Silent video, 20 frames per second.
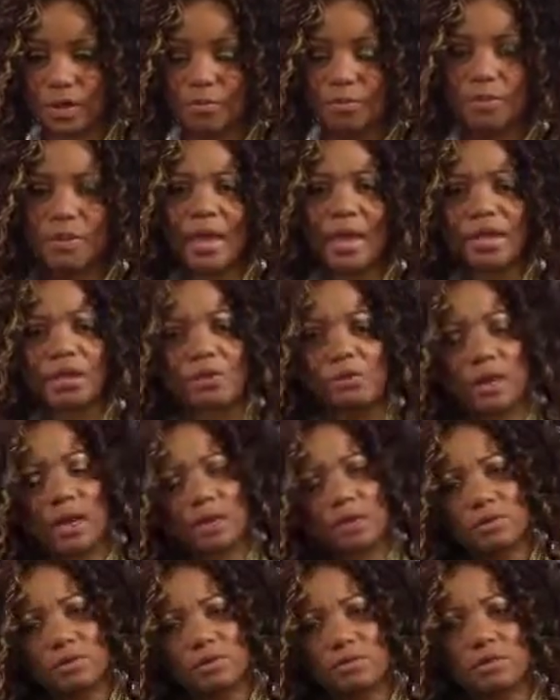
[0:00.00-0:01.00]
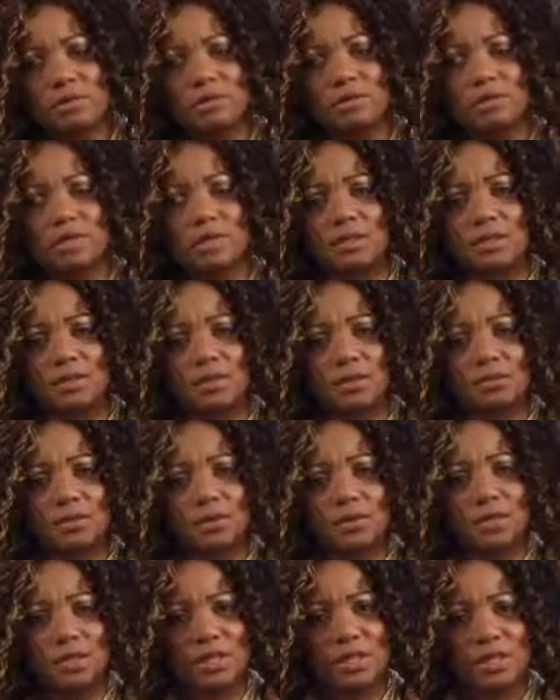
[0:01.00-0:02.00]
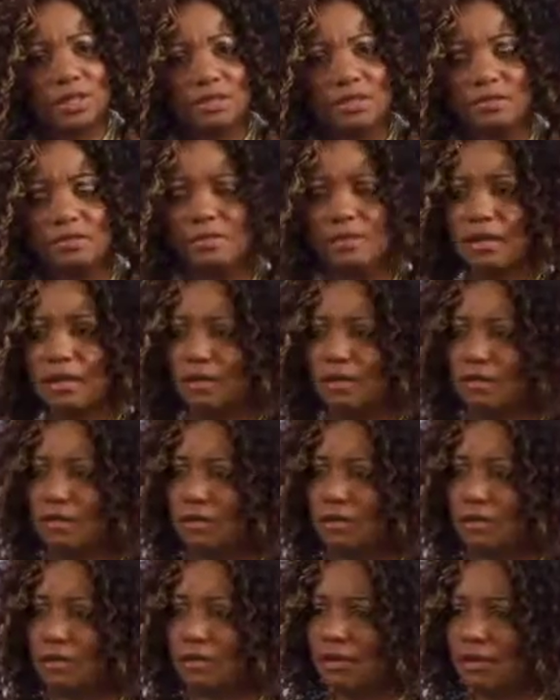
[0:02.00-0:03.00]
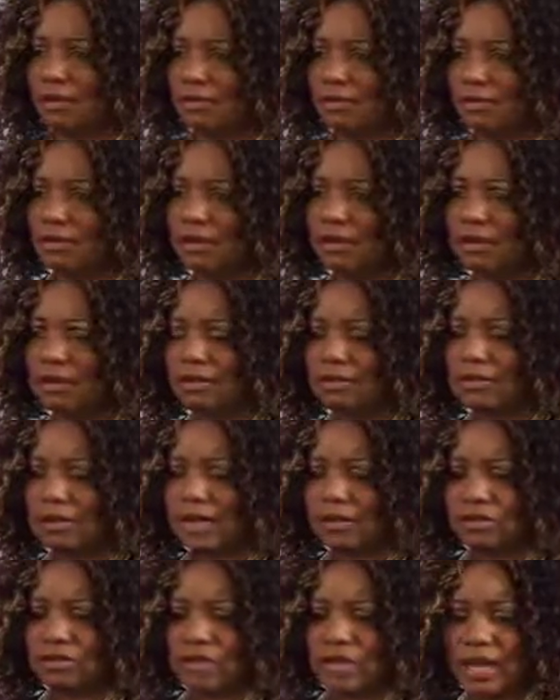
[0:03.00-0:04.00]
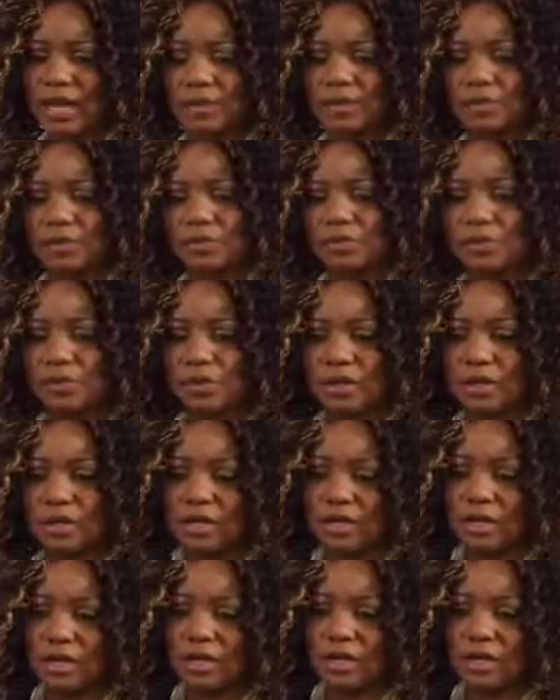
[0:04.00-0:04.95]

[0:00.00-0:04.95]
backgrounds and communities and nationalities, but